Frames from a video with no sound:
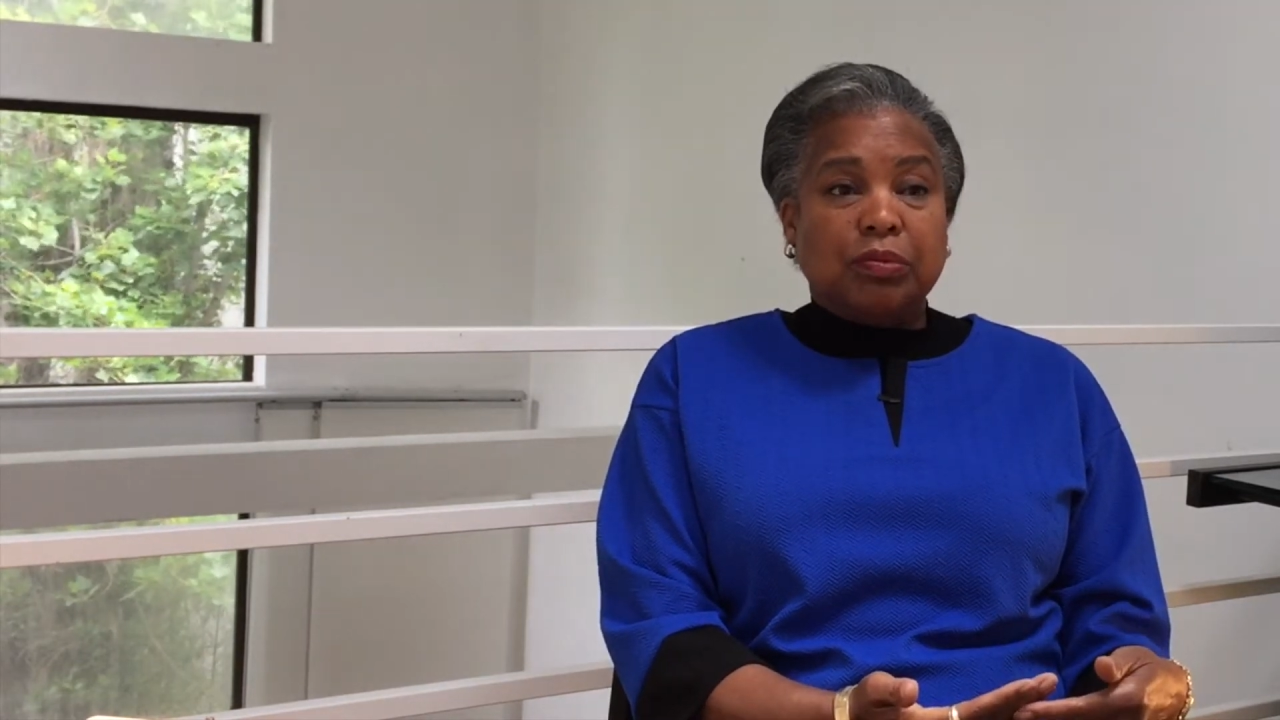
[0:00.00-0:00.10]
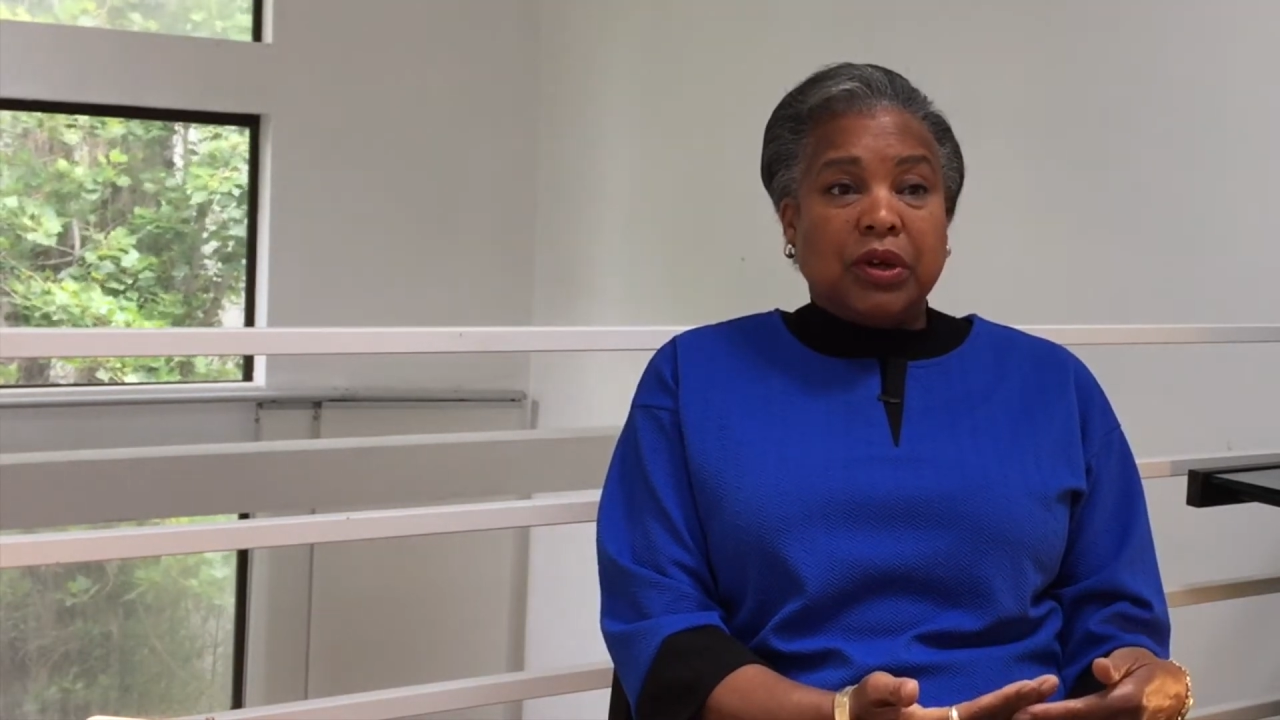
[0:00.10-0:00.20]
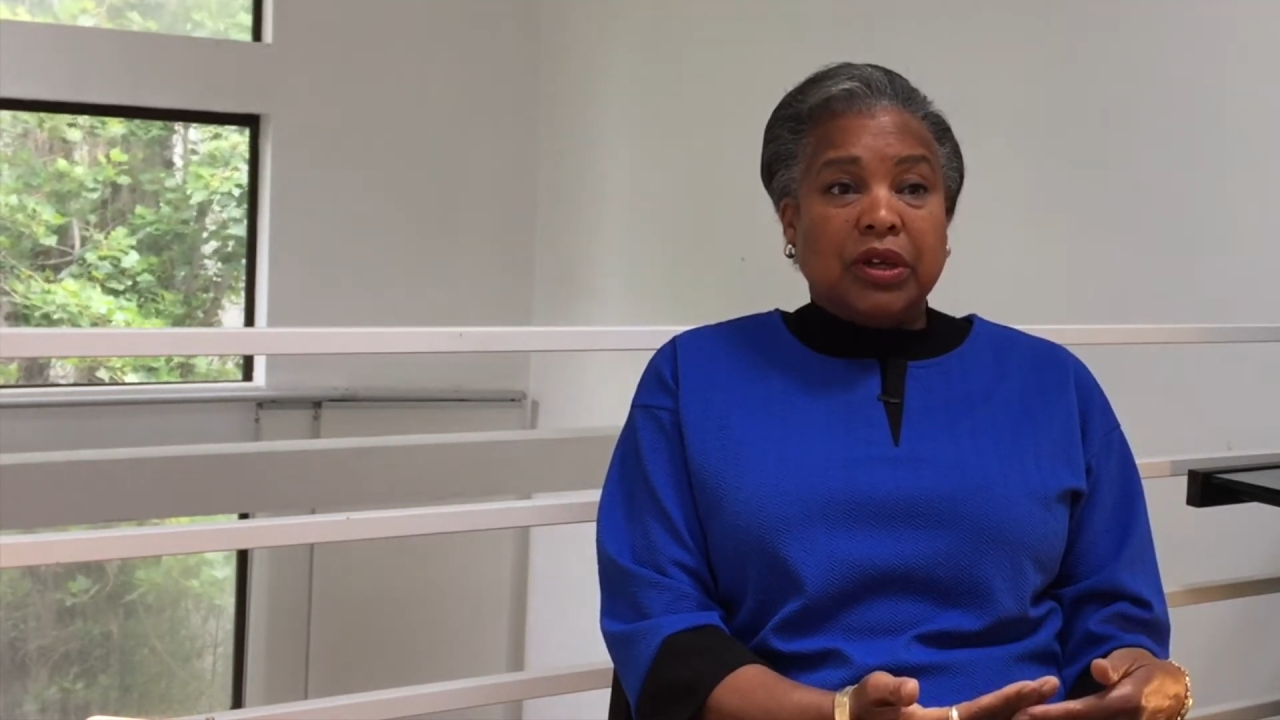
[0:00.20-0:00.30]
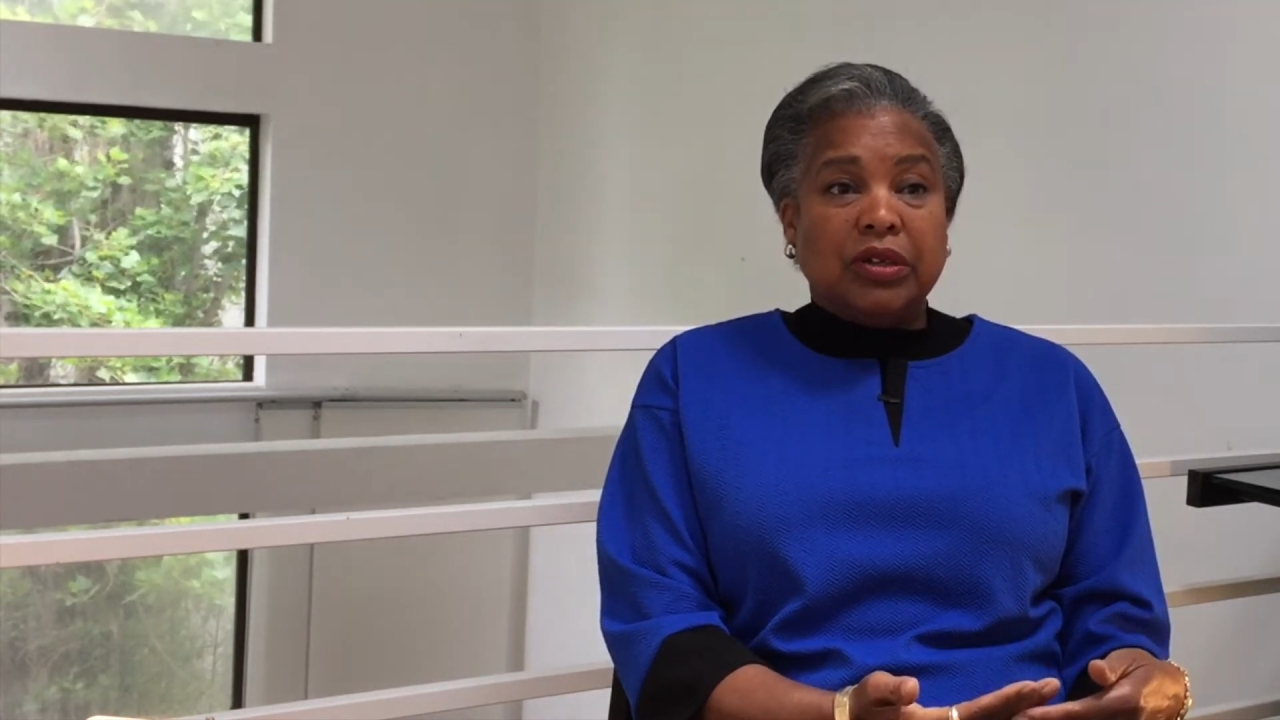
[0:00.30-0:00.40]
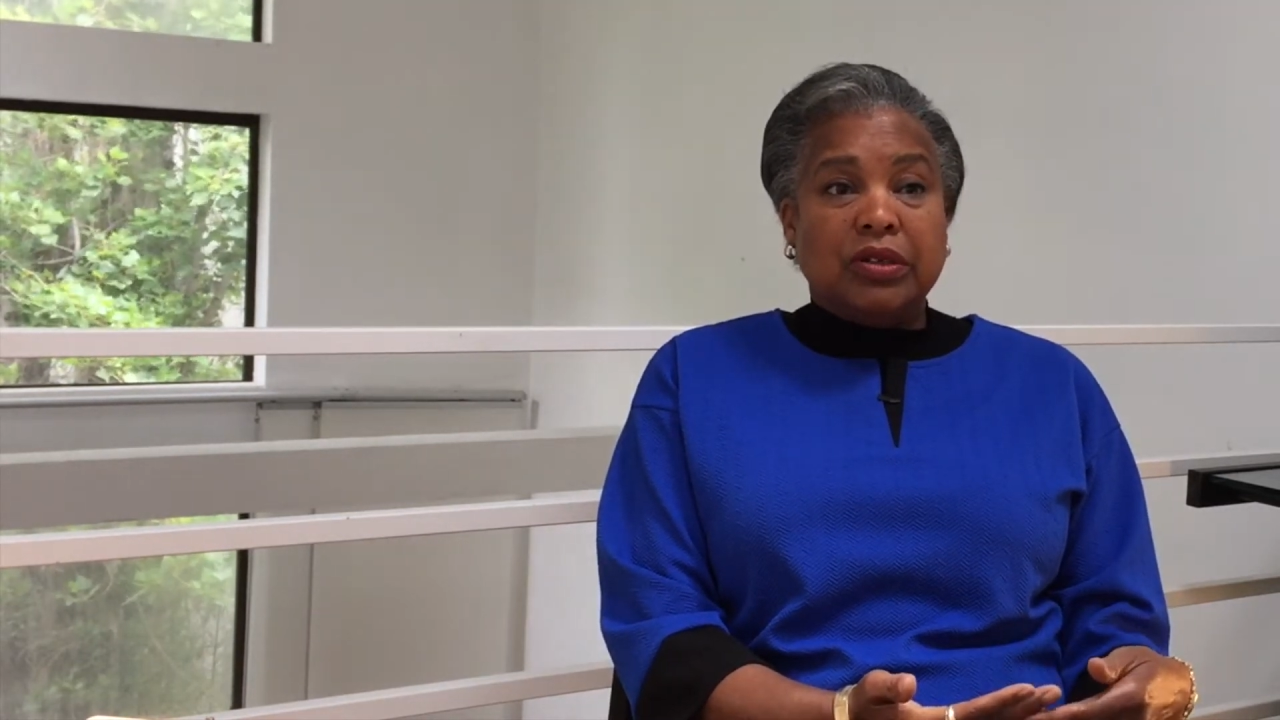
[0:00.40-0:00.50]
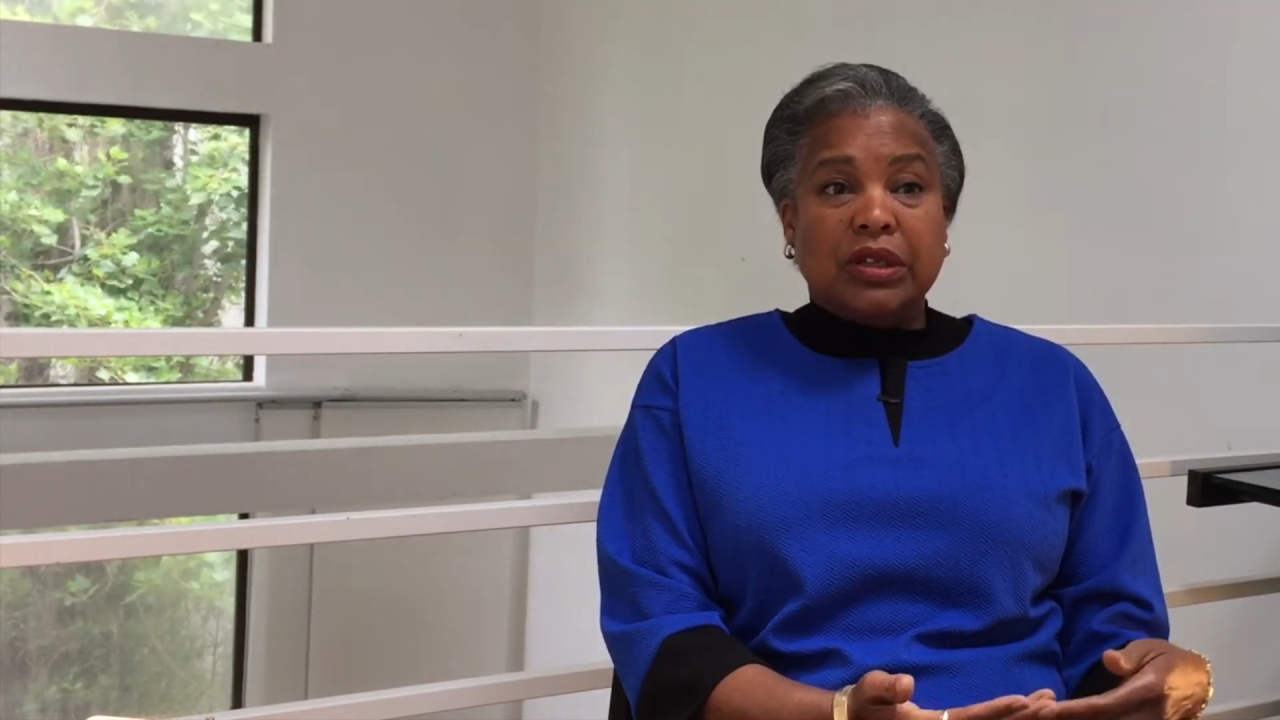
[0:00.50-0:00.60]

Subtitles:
up on